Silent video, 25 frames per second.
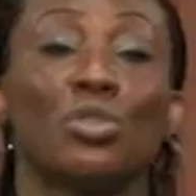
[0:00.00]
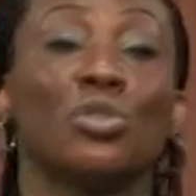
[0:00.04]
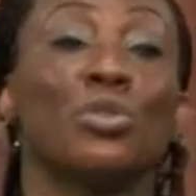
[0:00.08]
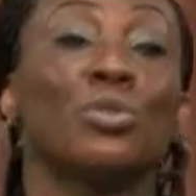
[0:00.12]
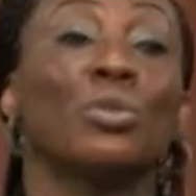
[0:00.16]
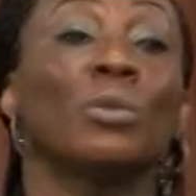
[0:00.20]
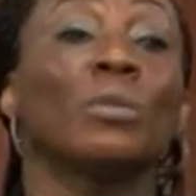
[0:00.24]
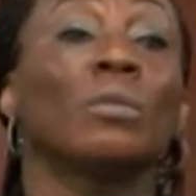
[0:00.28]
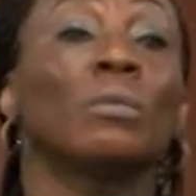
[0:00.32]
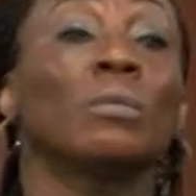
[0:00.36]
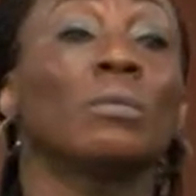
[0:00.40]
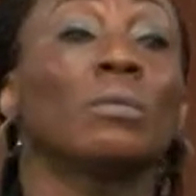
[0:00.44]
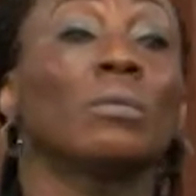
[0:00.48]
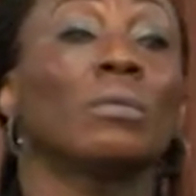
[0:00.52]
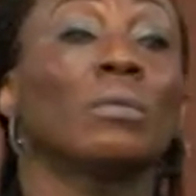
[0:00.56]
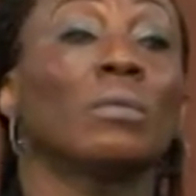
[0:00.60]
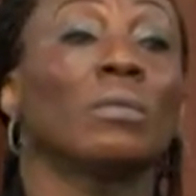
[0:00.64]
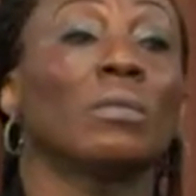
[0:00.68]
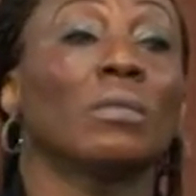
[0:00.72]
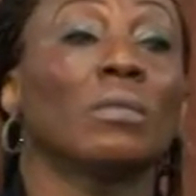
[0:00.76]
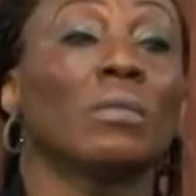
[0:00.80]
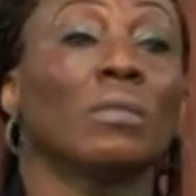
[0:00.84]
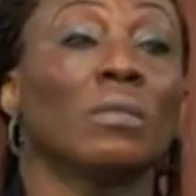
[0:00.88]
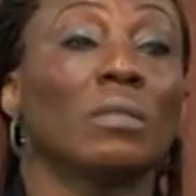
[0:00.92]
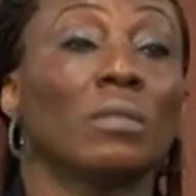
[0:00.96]
you.
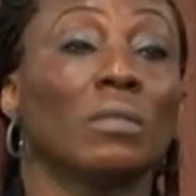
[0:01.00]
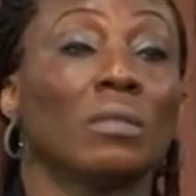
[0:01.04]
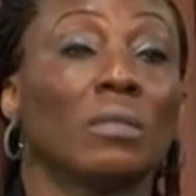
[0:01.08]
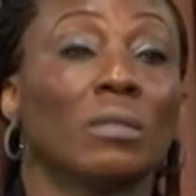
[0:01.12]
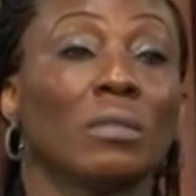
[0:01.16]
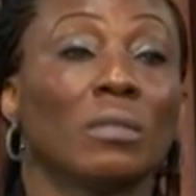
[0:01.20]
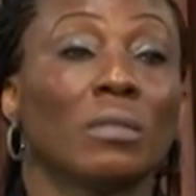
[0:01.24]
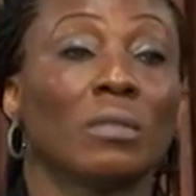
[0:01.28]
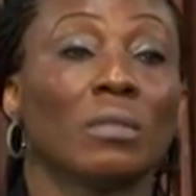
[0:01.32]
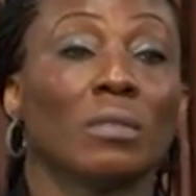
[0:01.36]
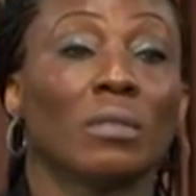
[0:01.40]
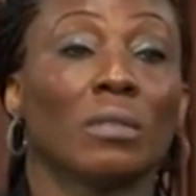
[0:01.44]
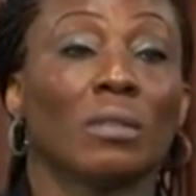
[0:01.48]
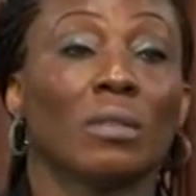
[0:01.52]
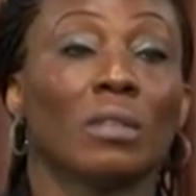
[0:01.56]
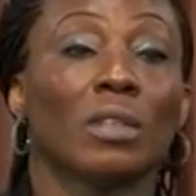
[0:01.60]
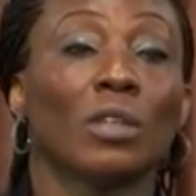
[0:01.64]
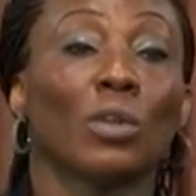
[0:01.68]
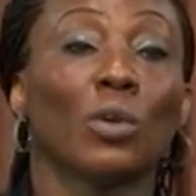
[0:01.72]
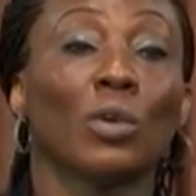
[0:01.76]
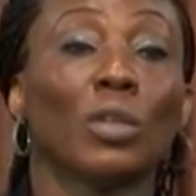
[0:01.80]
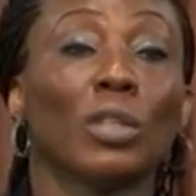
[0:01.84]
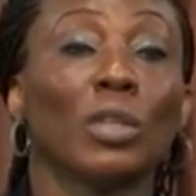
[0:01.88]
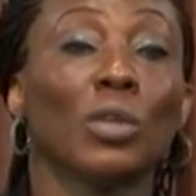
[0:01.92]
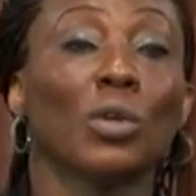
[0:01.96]

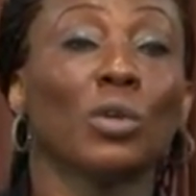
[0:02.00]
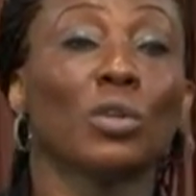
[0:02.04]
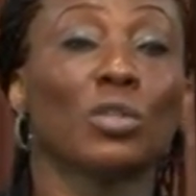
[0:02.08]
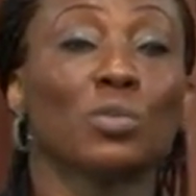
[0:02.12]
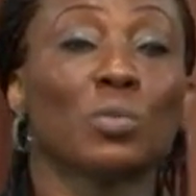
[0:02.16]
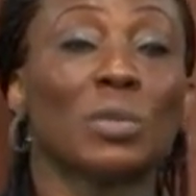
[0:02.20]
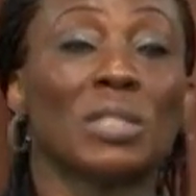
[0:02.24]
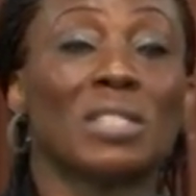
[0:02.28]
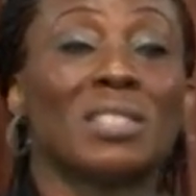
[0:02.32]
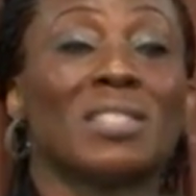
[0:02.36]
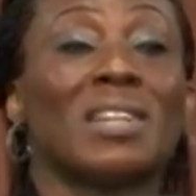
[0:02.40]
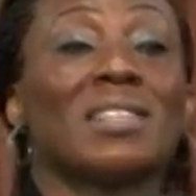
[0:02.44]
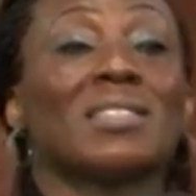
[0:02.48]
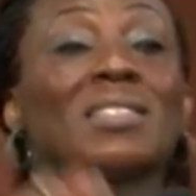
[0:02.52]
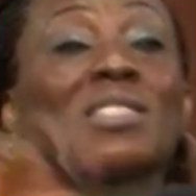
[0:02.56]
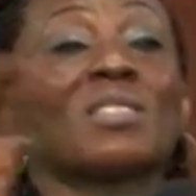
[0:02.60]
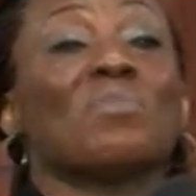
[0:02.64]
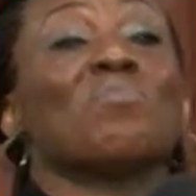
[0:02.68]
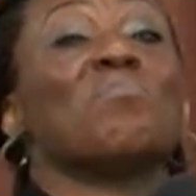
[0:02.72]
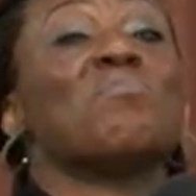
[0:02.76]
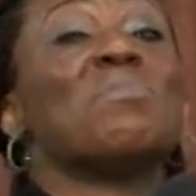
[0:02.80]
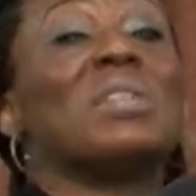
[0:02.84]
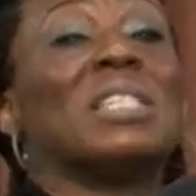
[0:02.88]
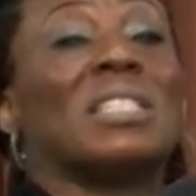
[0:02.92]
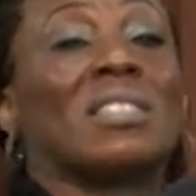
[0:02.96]
The Holy Ghost will
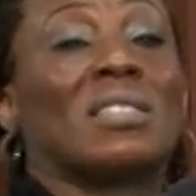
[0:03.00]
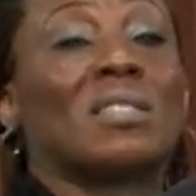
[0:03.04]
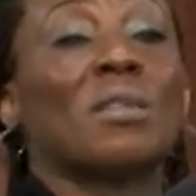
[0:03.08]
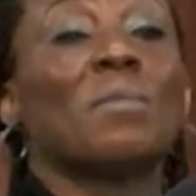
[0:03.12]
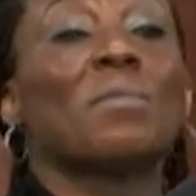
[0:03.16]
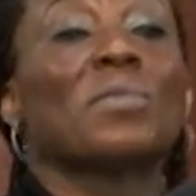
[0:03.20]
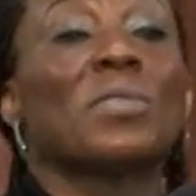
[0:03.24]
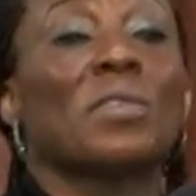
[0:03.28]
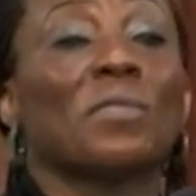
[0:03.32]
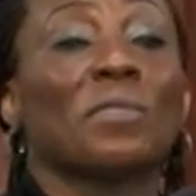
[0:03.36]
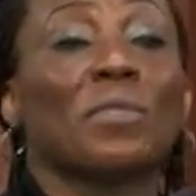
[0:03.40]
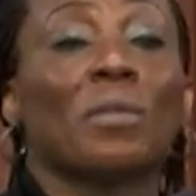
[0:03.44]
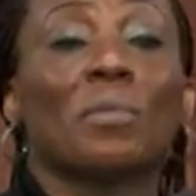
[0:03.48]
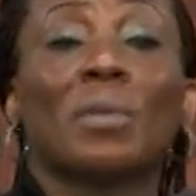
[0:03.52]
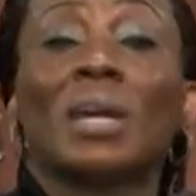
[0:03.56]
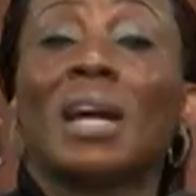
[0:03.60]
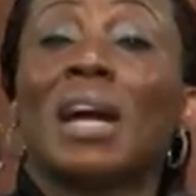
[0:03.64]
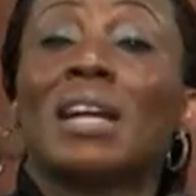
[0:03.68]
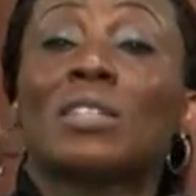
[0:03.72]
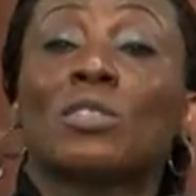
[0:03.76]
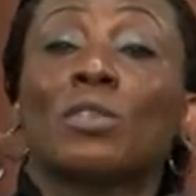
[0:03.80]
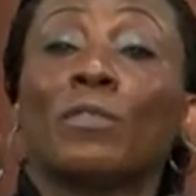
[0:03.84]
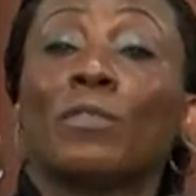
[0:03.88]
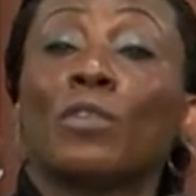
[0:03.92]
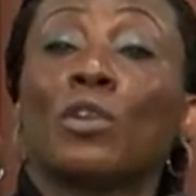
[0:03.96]
transmit something from the
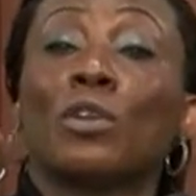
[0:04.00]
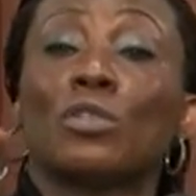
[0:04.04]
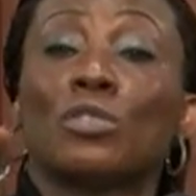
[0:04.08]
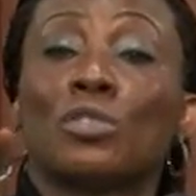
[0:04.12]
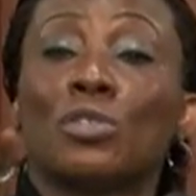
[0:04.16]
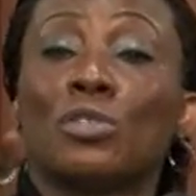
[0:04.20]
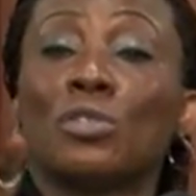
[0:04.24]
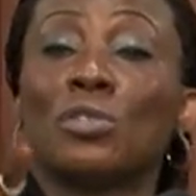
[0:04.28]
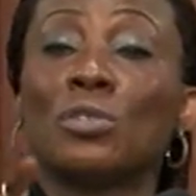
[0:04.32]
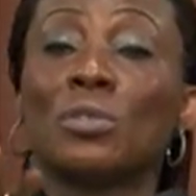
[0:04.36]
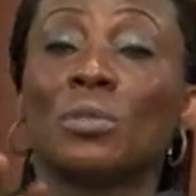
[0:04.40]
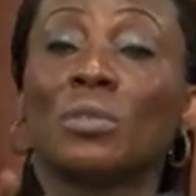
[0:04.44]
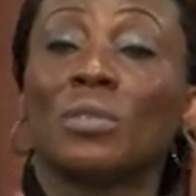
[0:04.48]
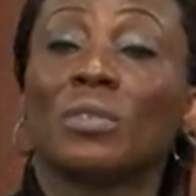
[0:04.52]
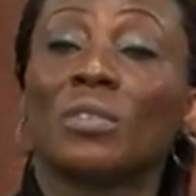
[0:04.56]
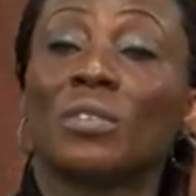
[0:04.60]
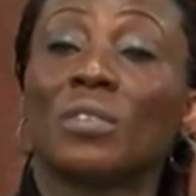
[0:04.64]
heart of God to you.